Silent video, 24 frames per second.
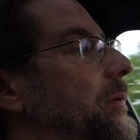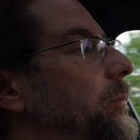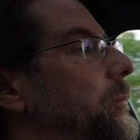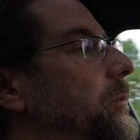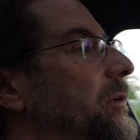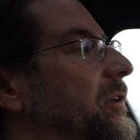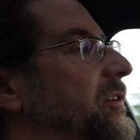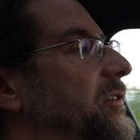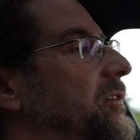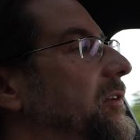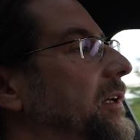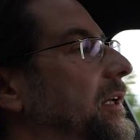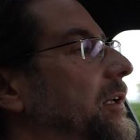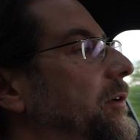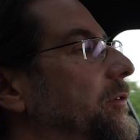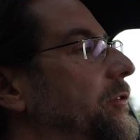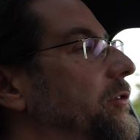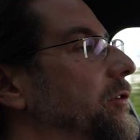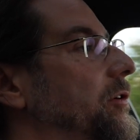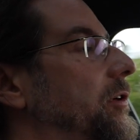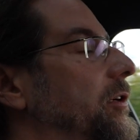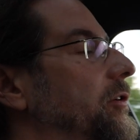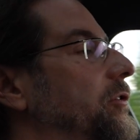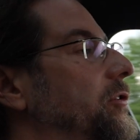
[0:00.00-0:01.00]
what state of
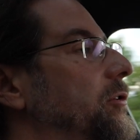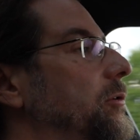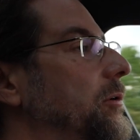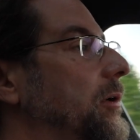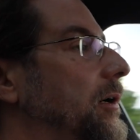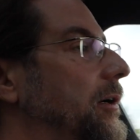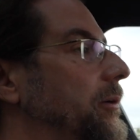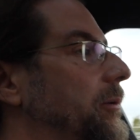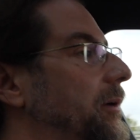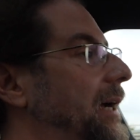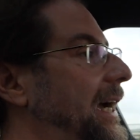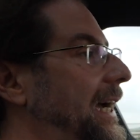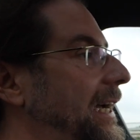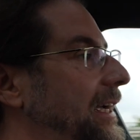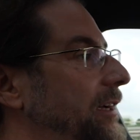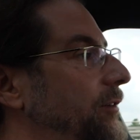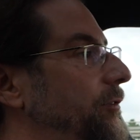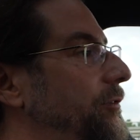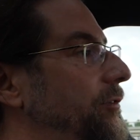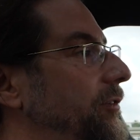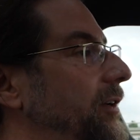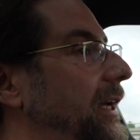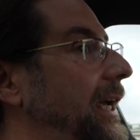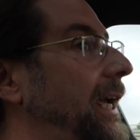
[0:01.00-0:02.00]
charge you
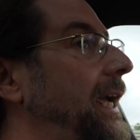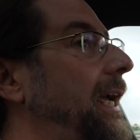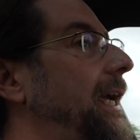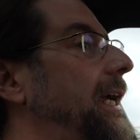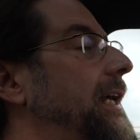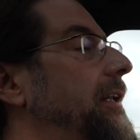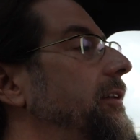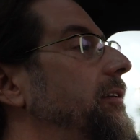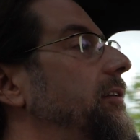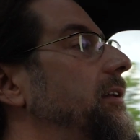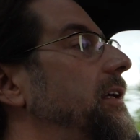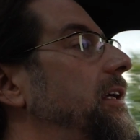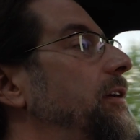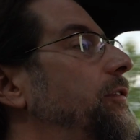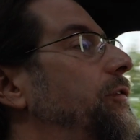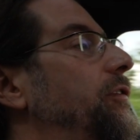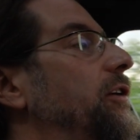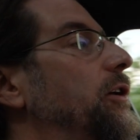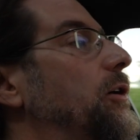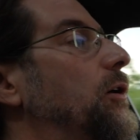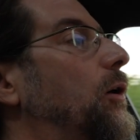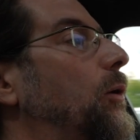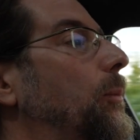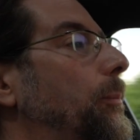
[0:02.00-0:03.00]
arrive, and if
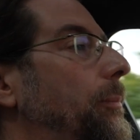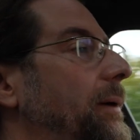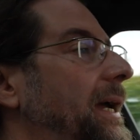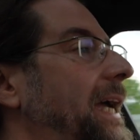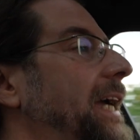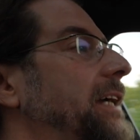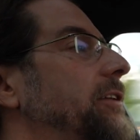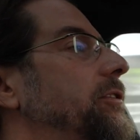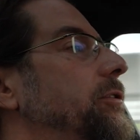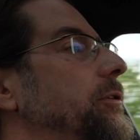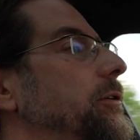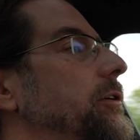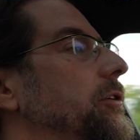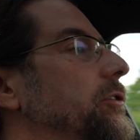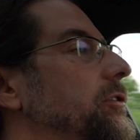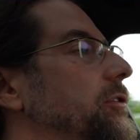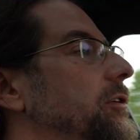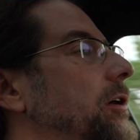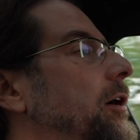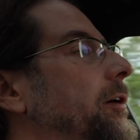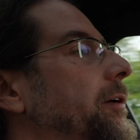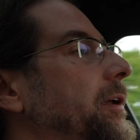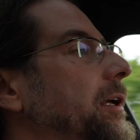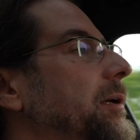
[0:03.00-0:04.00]
you go back to your
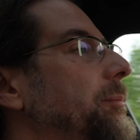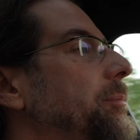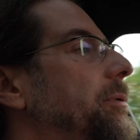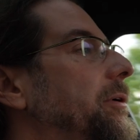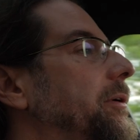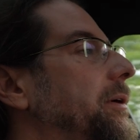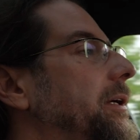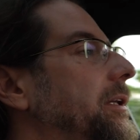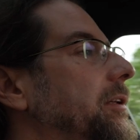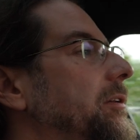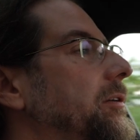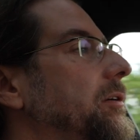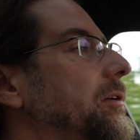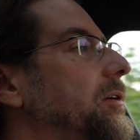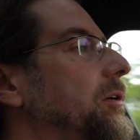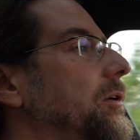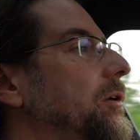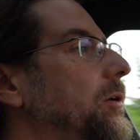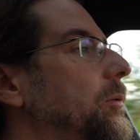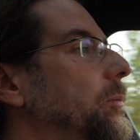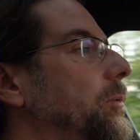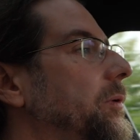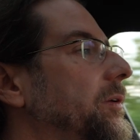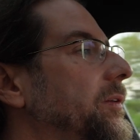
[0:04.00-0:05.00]
starting point,
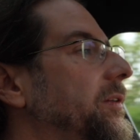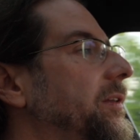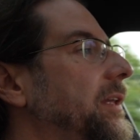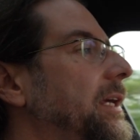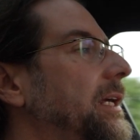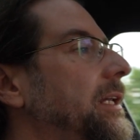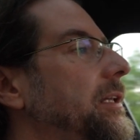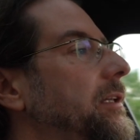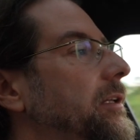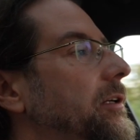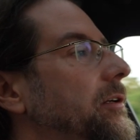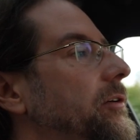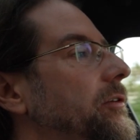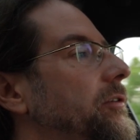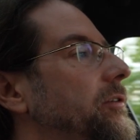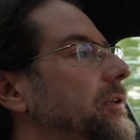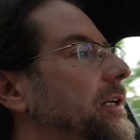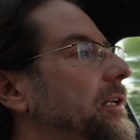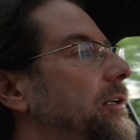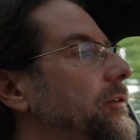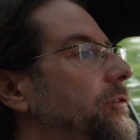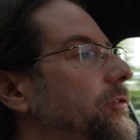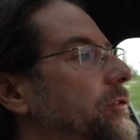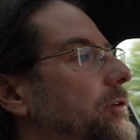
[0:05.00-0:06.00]
what then your
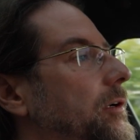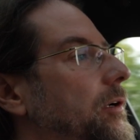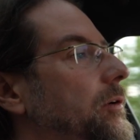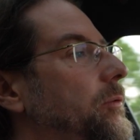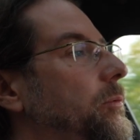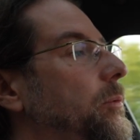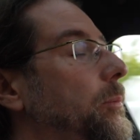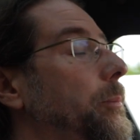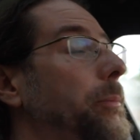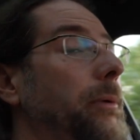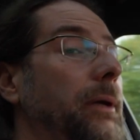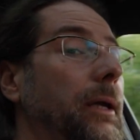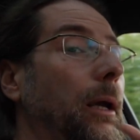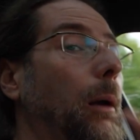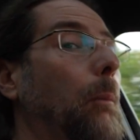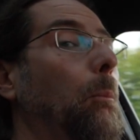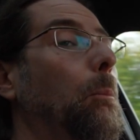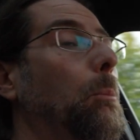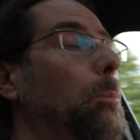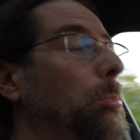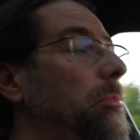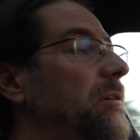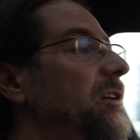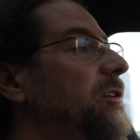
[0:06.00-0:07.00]
state of charge will be.
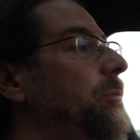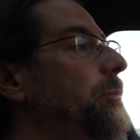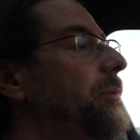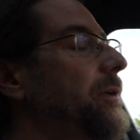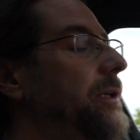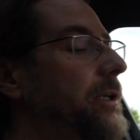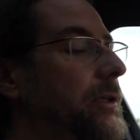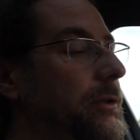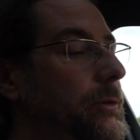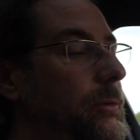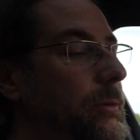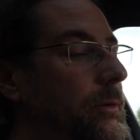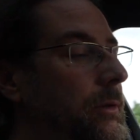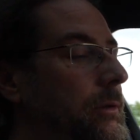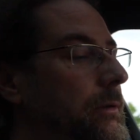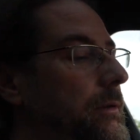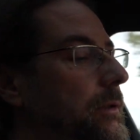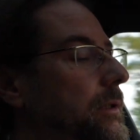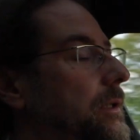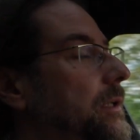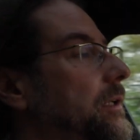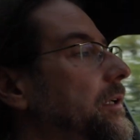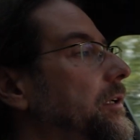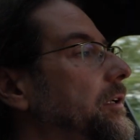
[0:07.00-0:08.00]
That's pretty cool.
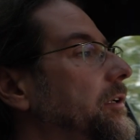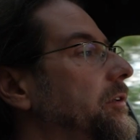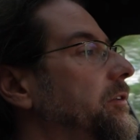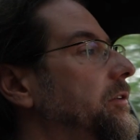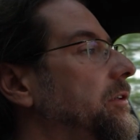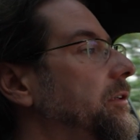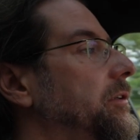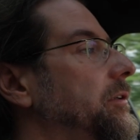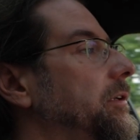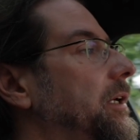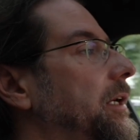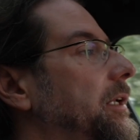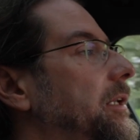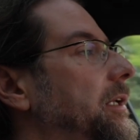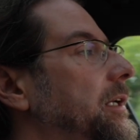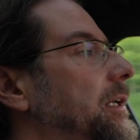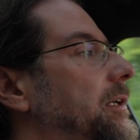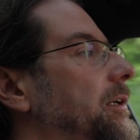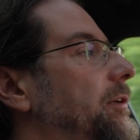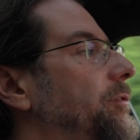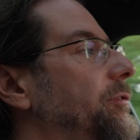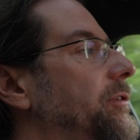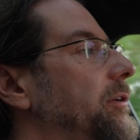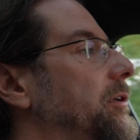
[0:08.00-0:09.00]
It's a good
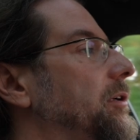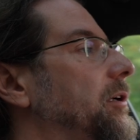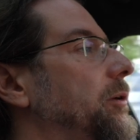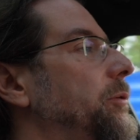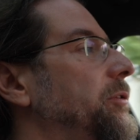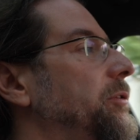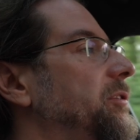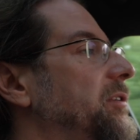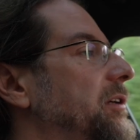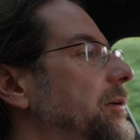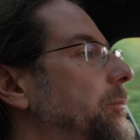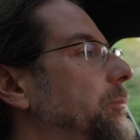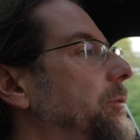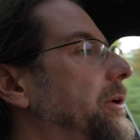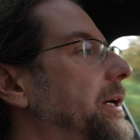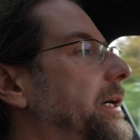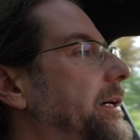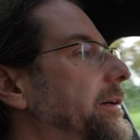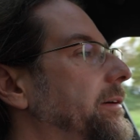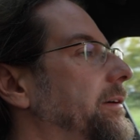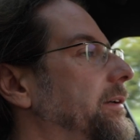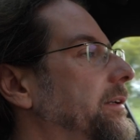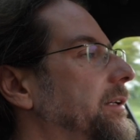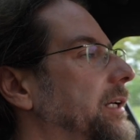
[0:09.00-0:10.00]
idea if you go
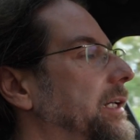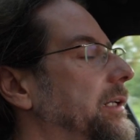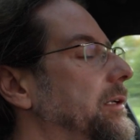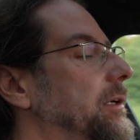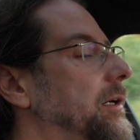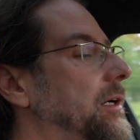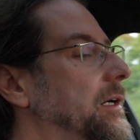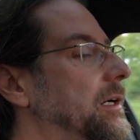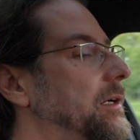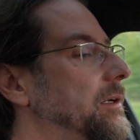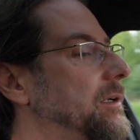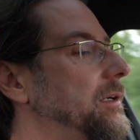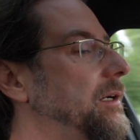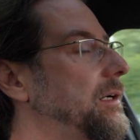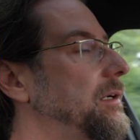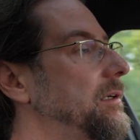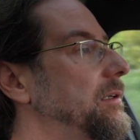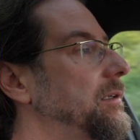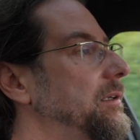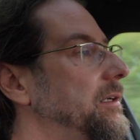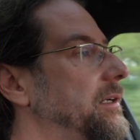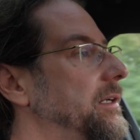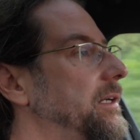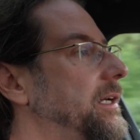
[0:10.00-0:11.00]
somewhere and then, oh,
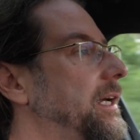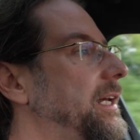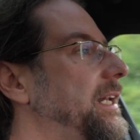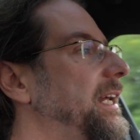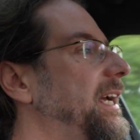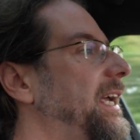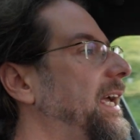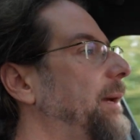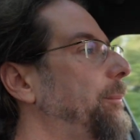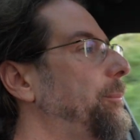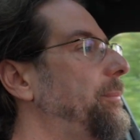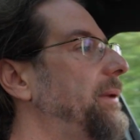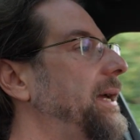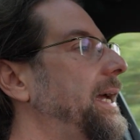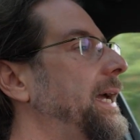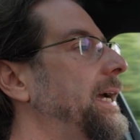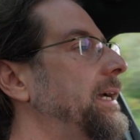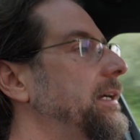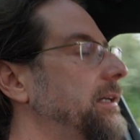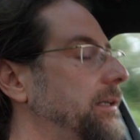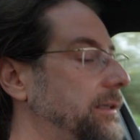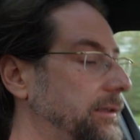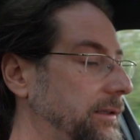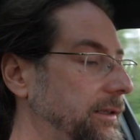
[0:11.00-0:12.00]
can I get
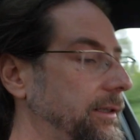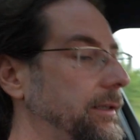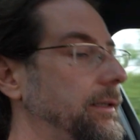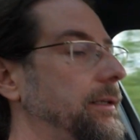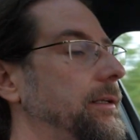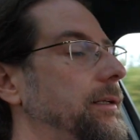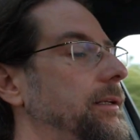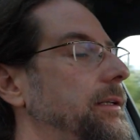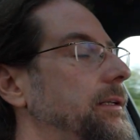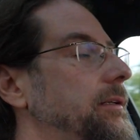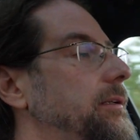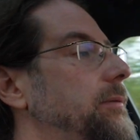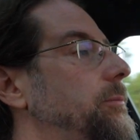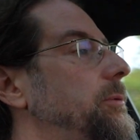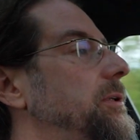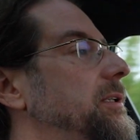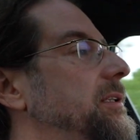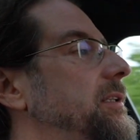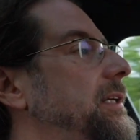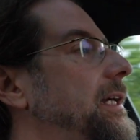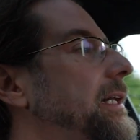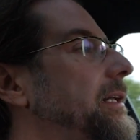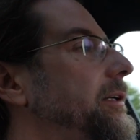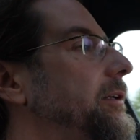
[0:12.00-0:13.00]
back? It will
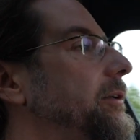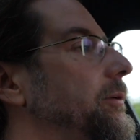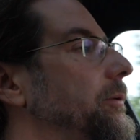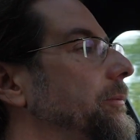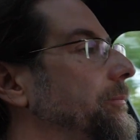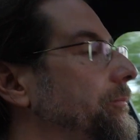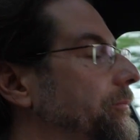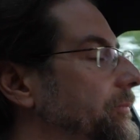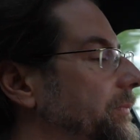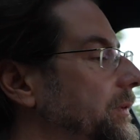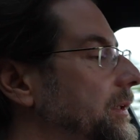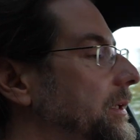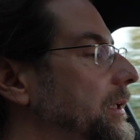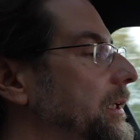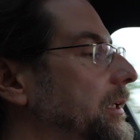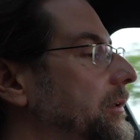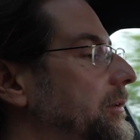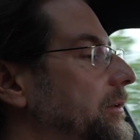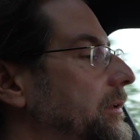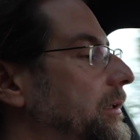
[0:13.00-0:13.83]
tell you. That's